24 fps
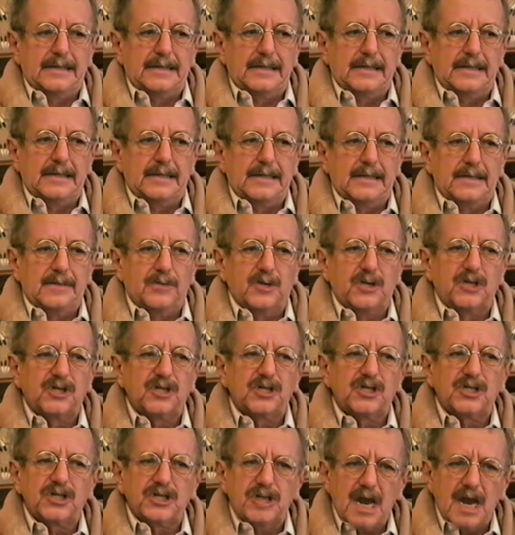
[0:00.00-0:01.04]

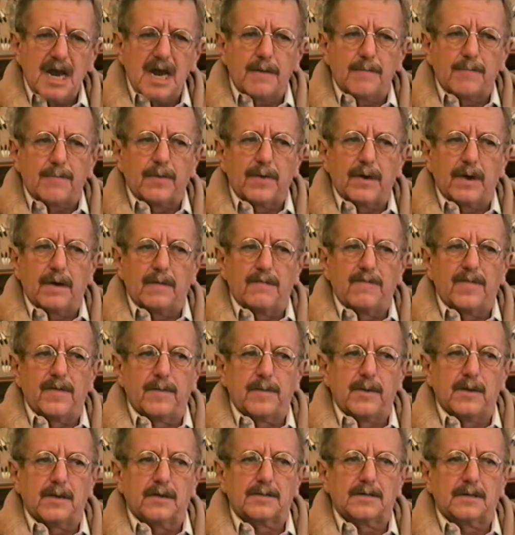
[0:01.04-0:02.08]
The shape
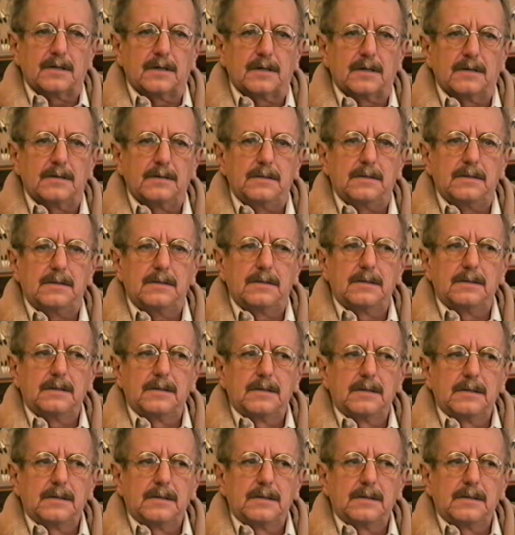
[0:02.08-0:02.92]
of the musical